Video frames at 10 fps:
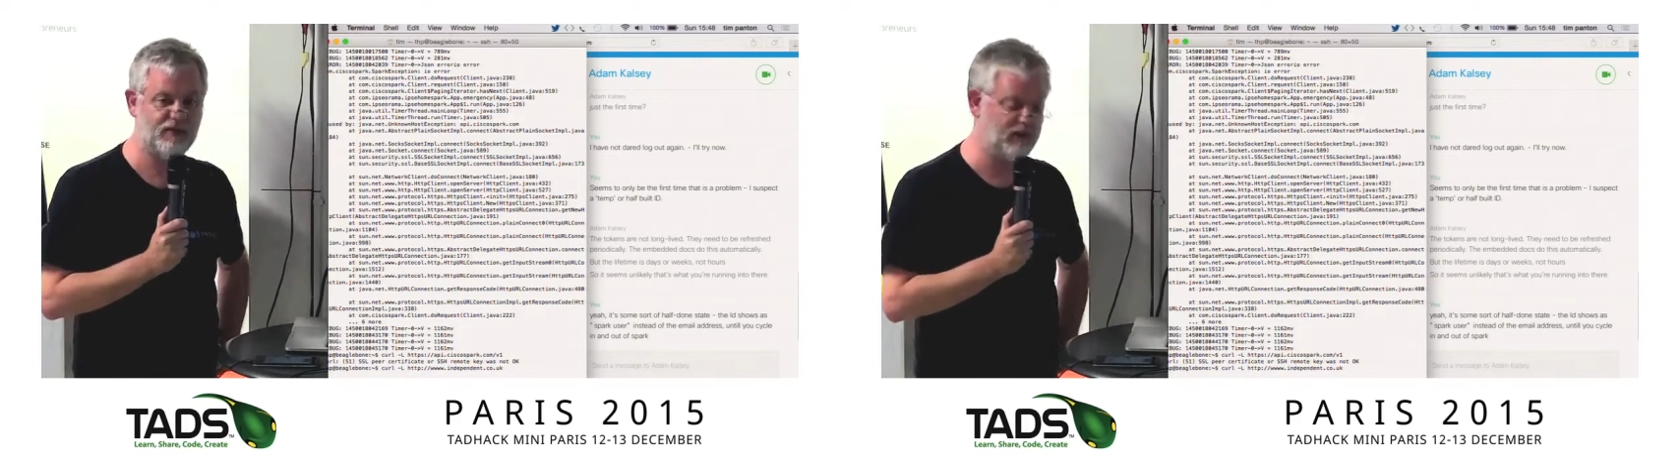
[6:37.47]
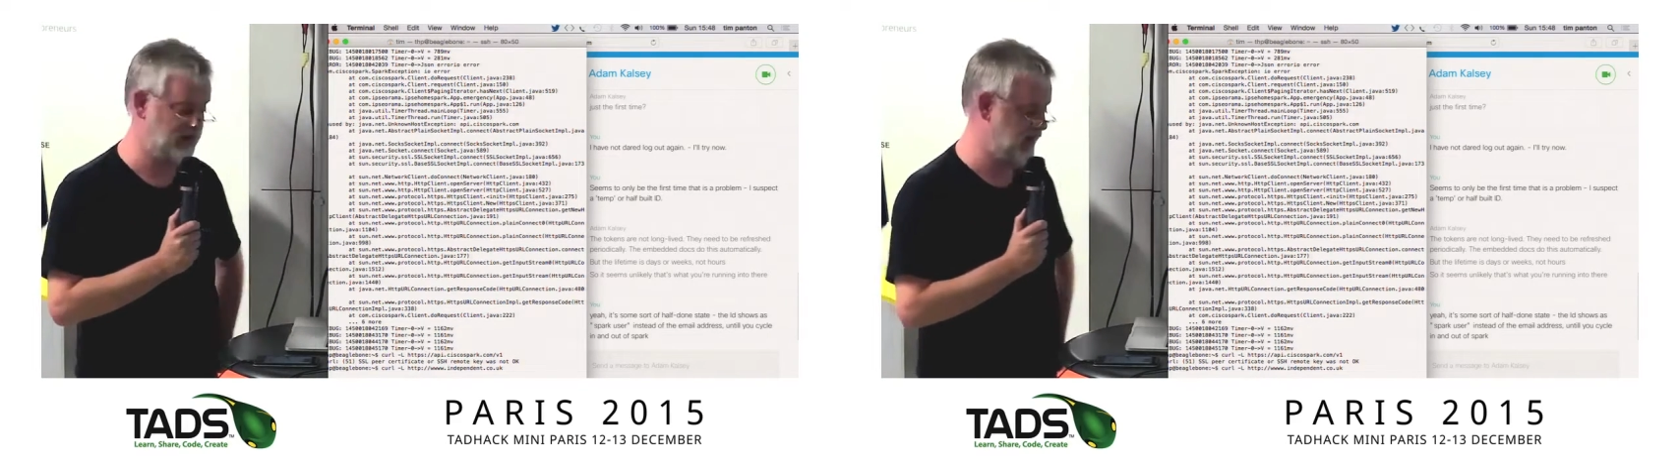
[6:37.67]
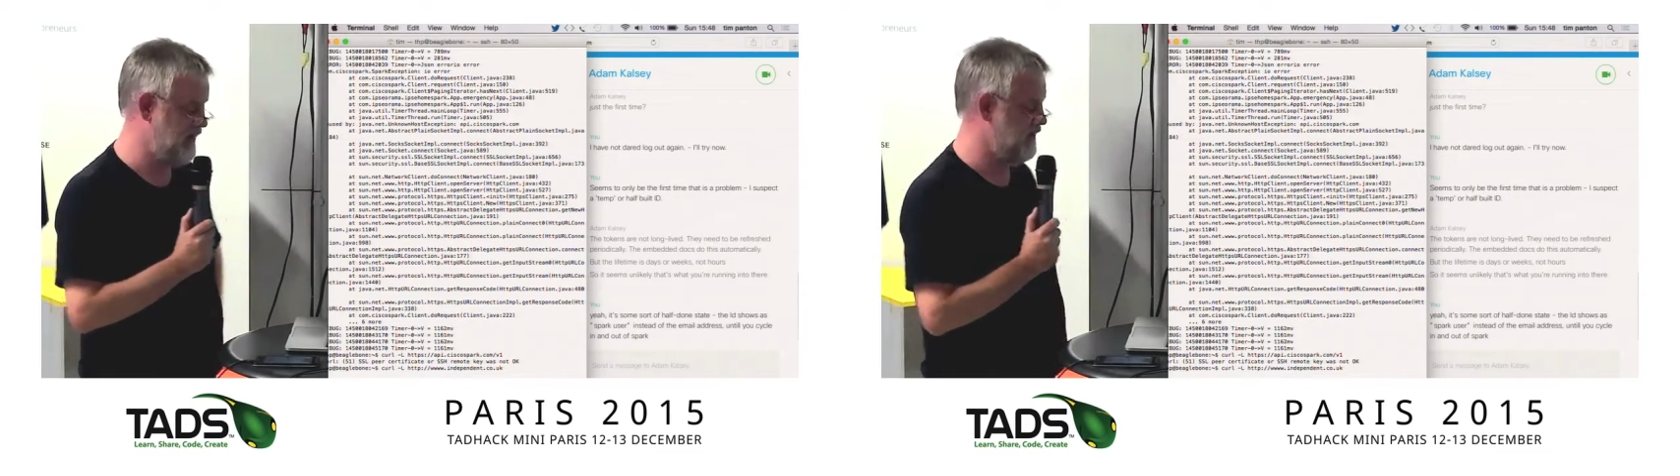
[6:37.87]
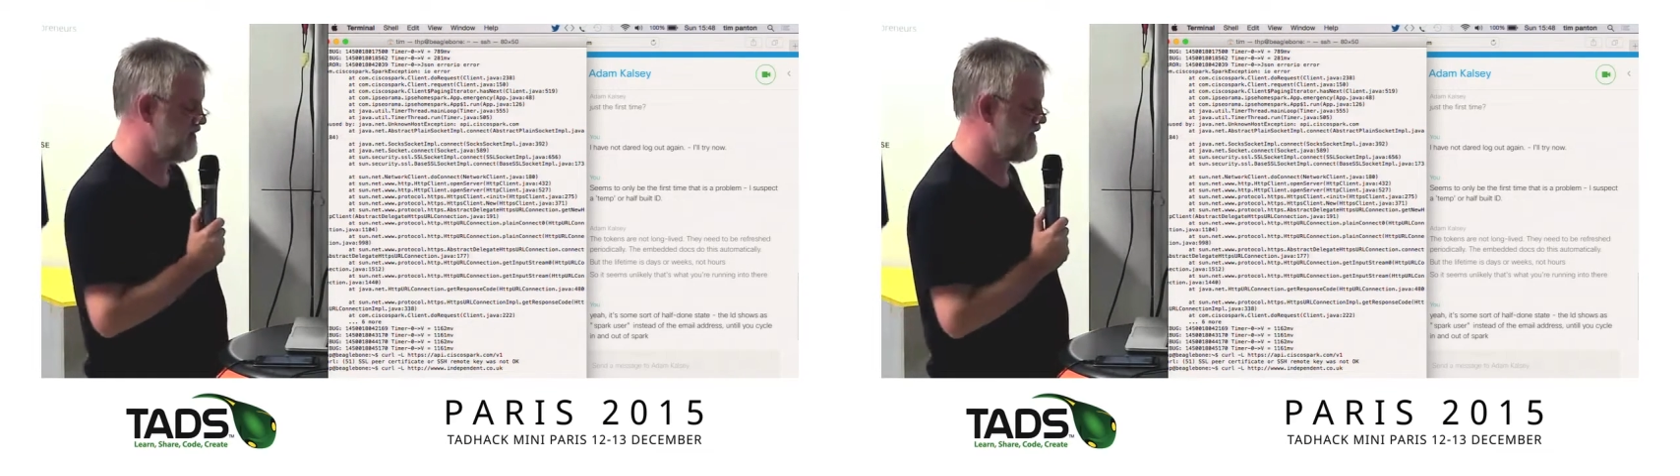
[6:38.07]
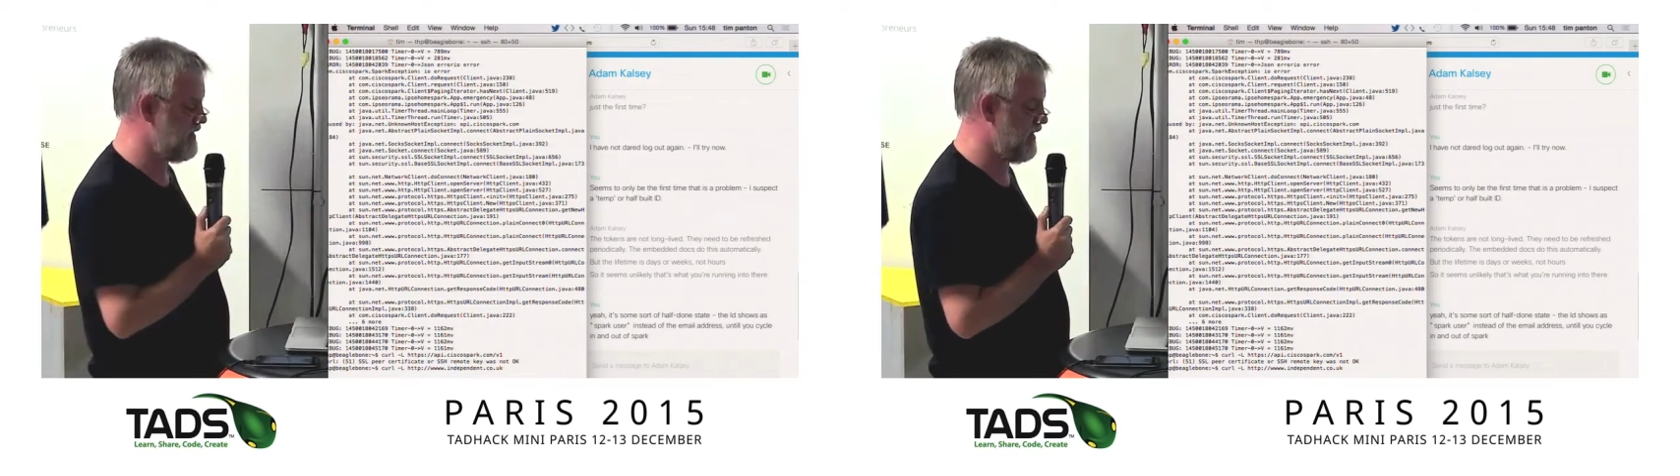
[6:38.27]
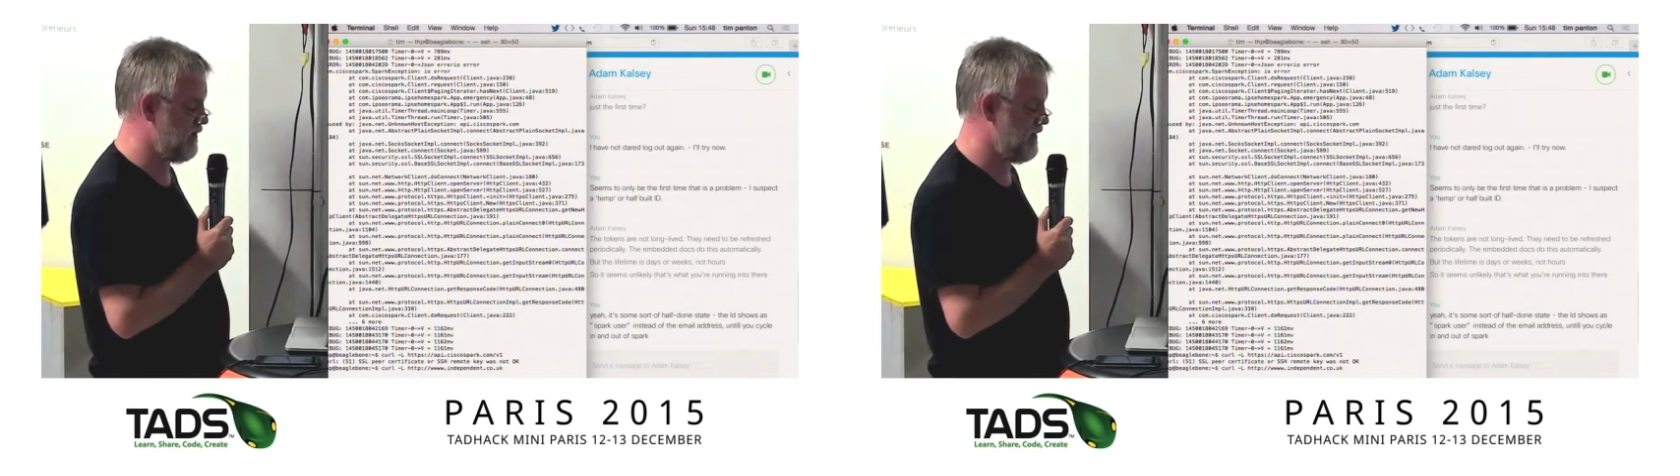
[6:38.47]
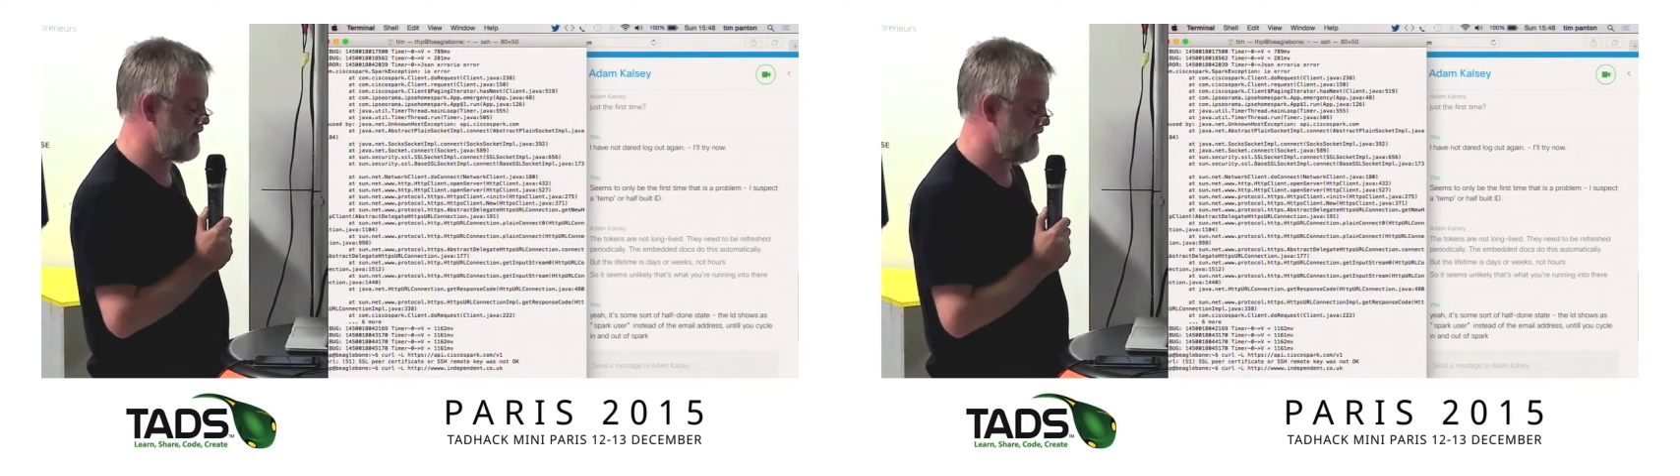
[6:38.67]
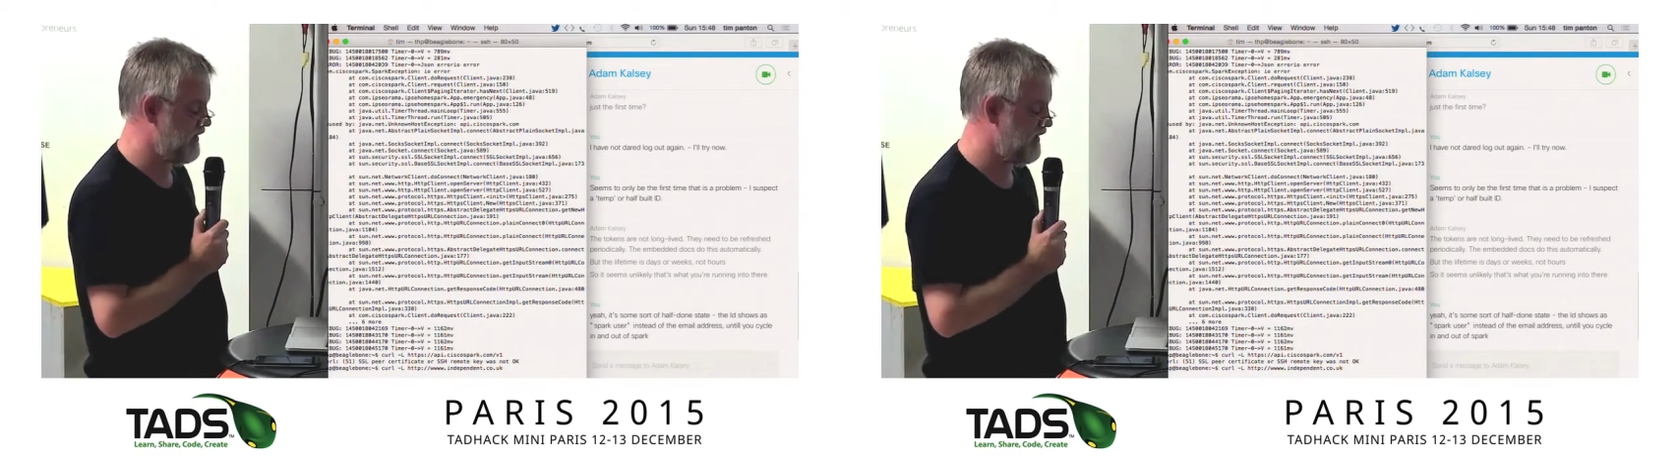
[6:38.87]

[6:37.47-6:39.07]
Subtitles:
all IoT demos,